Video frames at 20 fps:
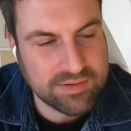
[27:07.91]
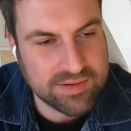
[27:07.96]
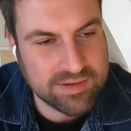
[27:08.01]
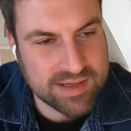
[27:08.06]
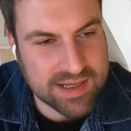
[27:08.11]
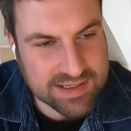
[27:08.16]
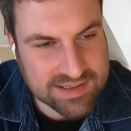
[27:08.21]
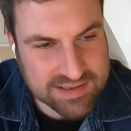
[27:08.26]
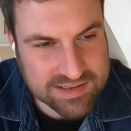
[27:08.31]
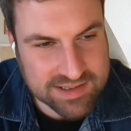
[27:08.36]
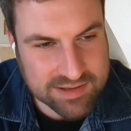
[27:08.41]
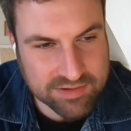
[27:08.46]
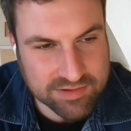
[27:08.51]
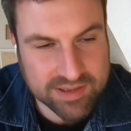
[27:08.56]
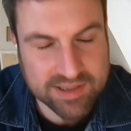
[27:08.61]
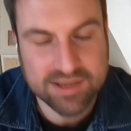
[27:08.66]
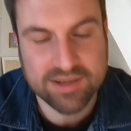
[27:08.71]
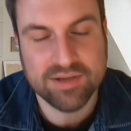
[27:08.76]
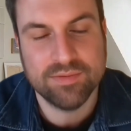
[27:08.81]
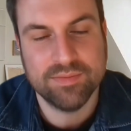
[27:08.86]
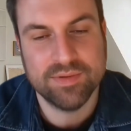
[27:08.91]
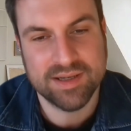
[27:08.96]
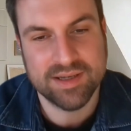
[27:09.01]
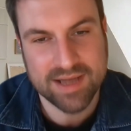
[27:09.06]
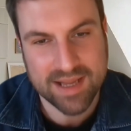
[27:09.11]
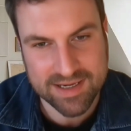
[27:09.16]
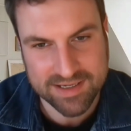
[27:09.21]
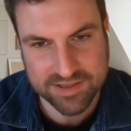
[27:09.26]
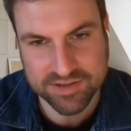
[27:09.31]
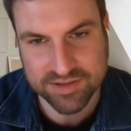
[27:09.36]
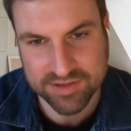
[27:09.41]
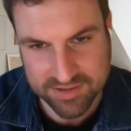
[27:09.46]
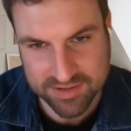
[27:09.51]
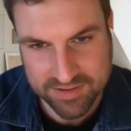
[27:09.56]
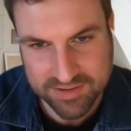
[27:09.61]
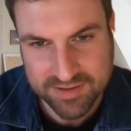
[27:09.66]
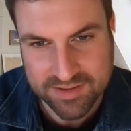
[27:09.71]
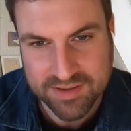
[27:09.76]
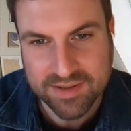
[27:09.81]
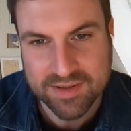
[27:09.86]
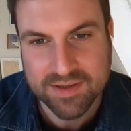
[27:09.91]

necessarily human nature,